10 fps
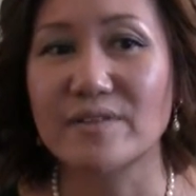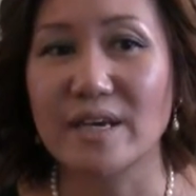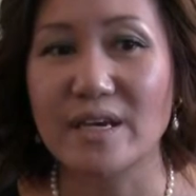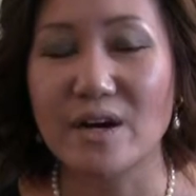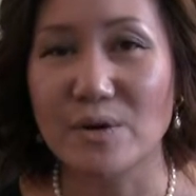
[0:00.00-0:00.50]

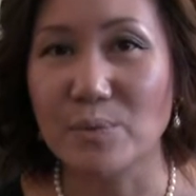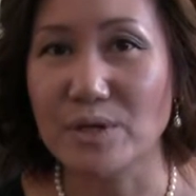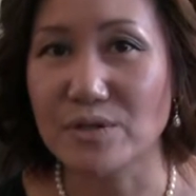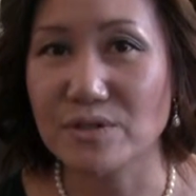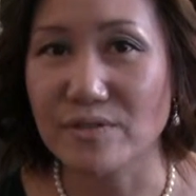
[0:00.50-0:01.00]
They are
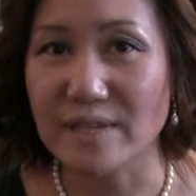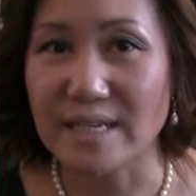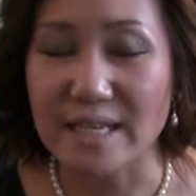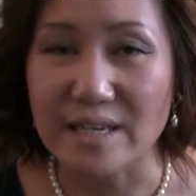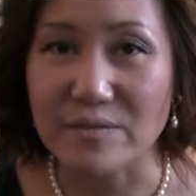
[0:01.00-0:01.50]
winners of the
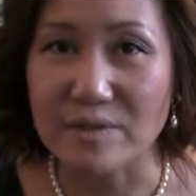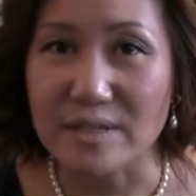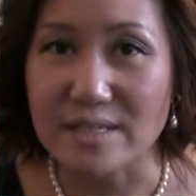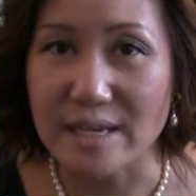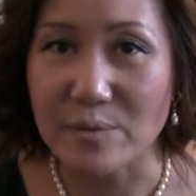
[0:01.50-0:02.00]
Canadian
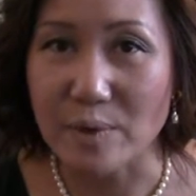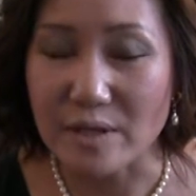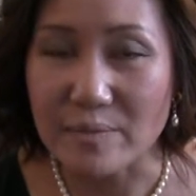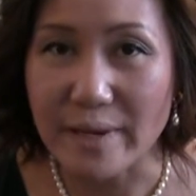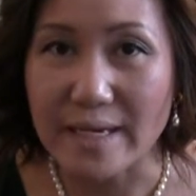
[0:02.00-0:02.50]
Real Estate
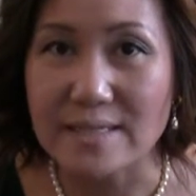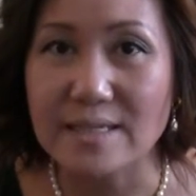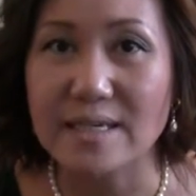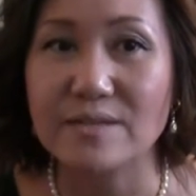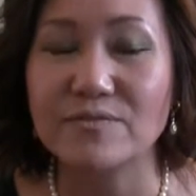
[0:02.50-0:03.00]
Wealth
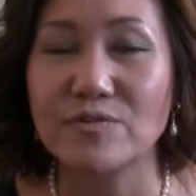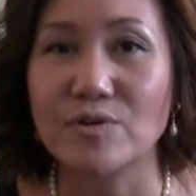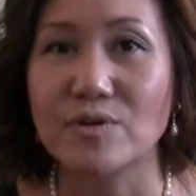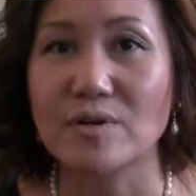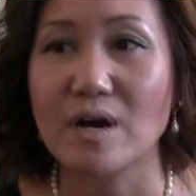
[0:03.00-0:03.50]
magazine
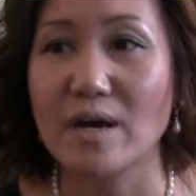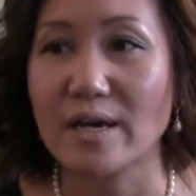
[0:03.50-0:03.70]
for